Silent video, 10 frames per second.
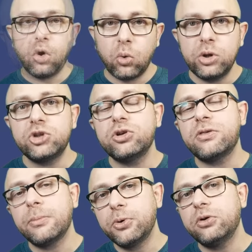Which is
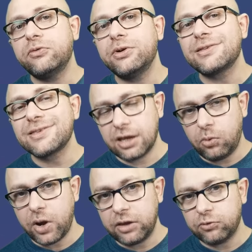the perfect
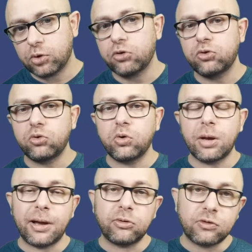segue for us to talk
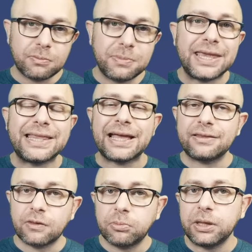about speed
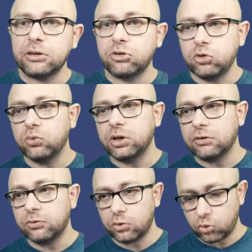and speed tuning
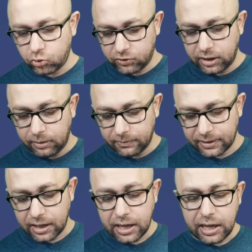for those teams.
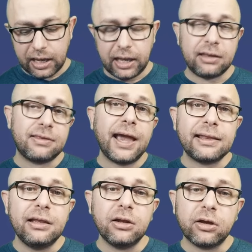
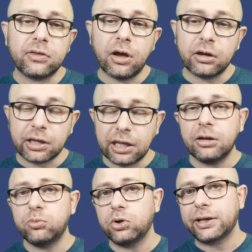Exactly like the
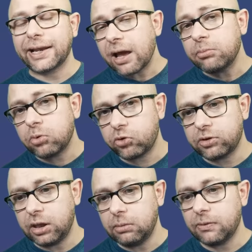unkillable clan boss
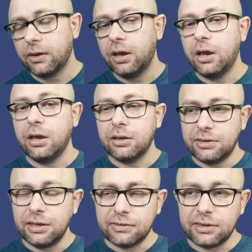teams,
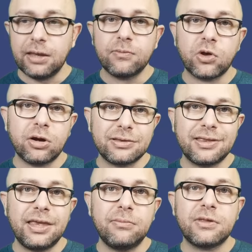these teams are
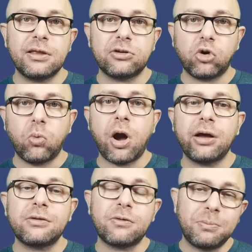teams that
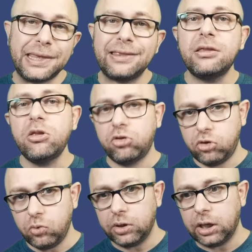require speed
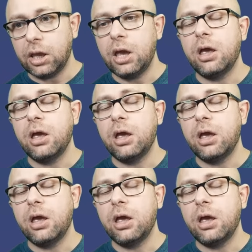tuning.